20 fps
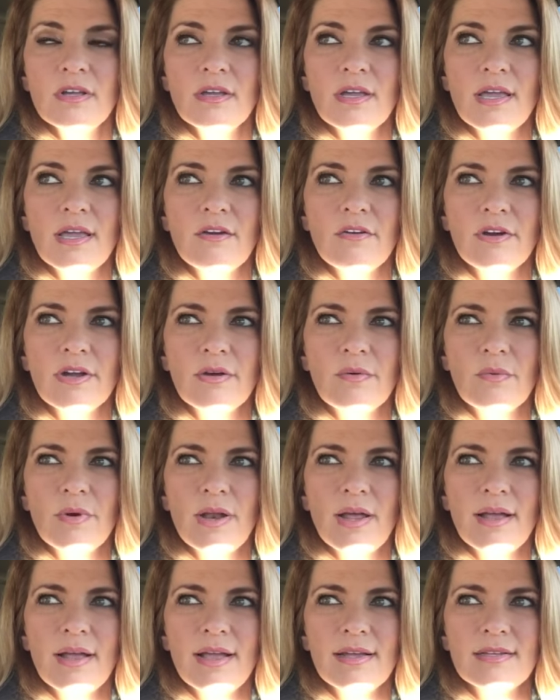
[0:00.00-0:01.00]
hearing
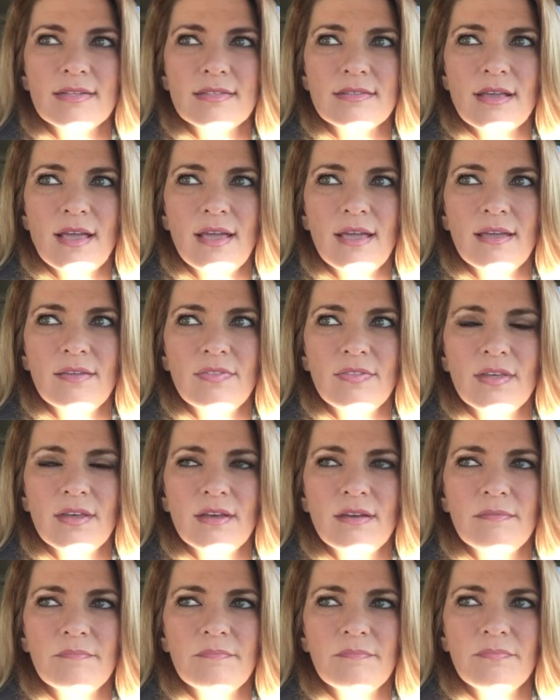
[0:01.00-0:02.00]
what I had to say in
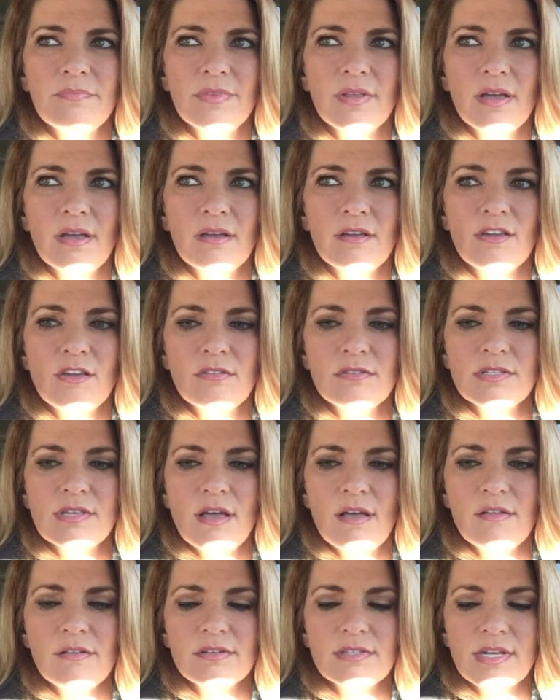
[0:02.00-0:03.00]

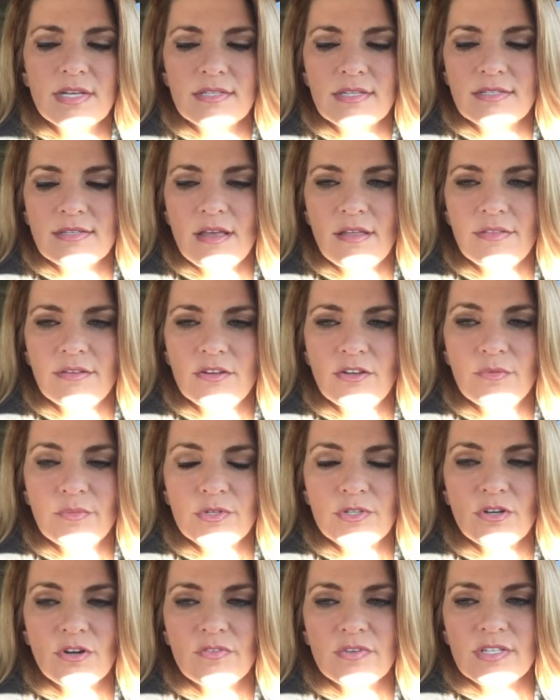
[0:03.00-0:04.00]
the Texas Health and
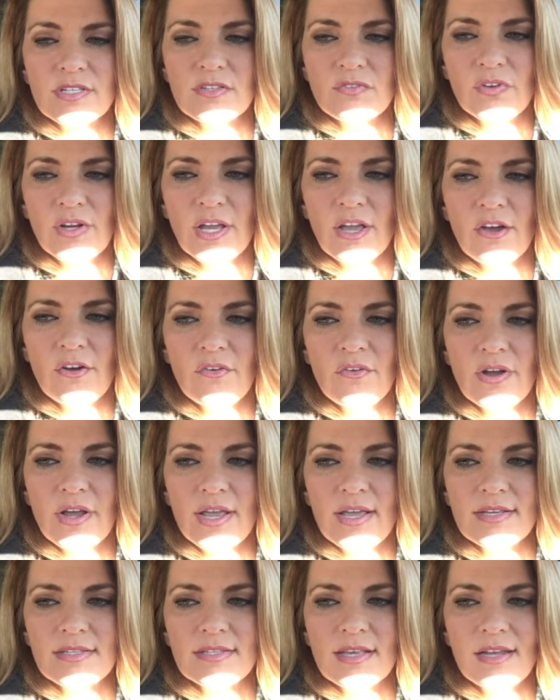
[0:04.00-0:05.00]
Human Services video,
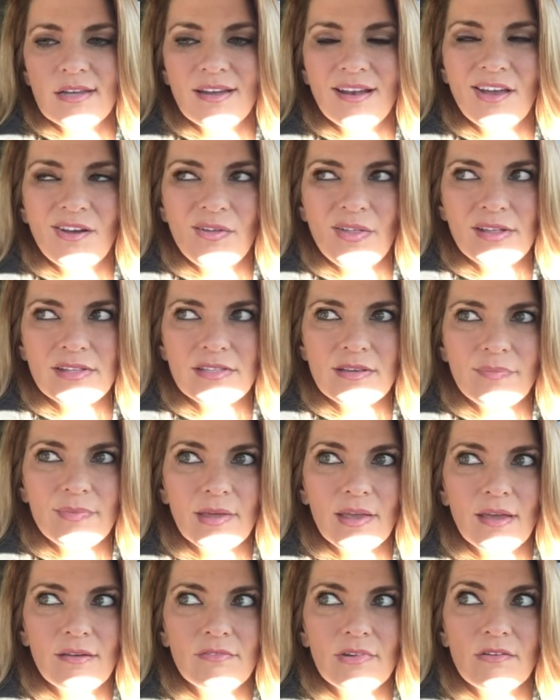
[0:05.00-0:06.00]
he said, that's
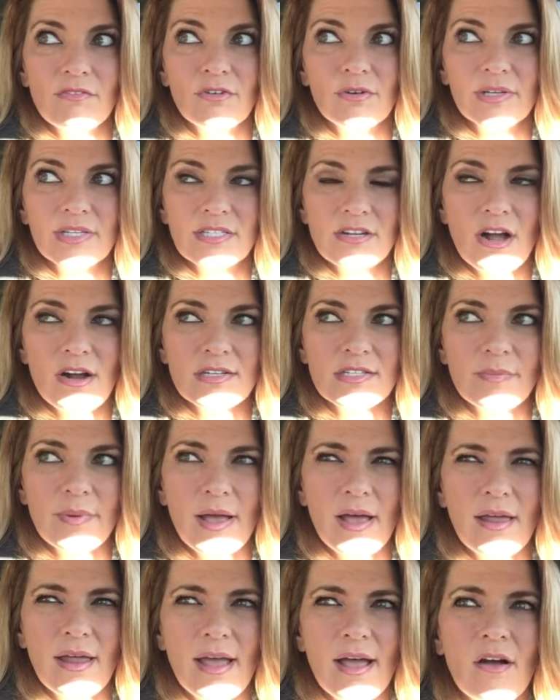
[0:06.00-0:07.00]
something I've never really talked
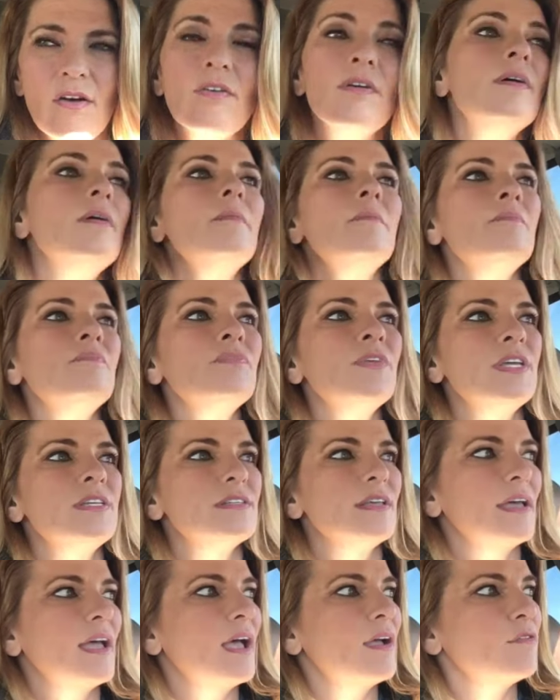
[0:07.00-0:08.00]
about. How
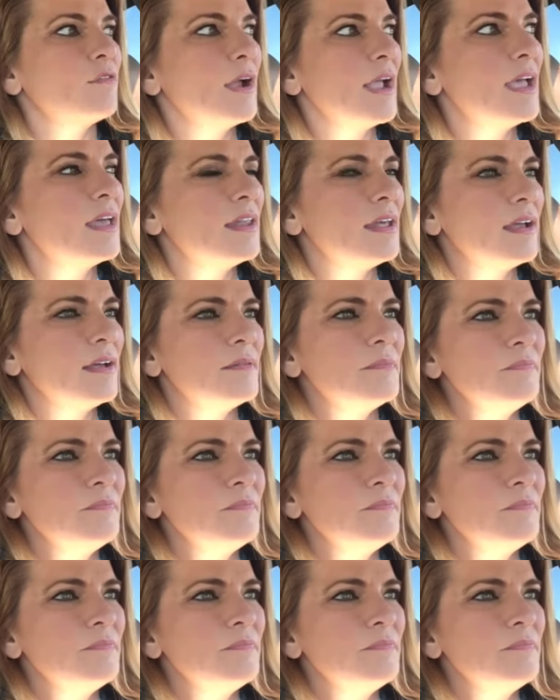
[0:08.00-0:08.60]
he's like, I ran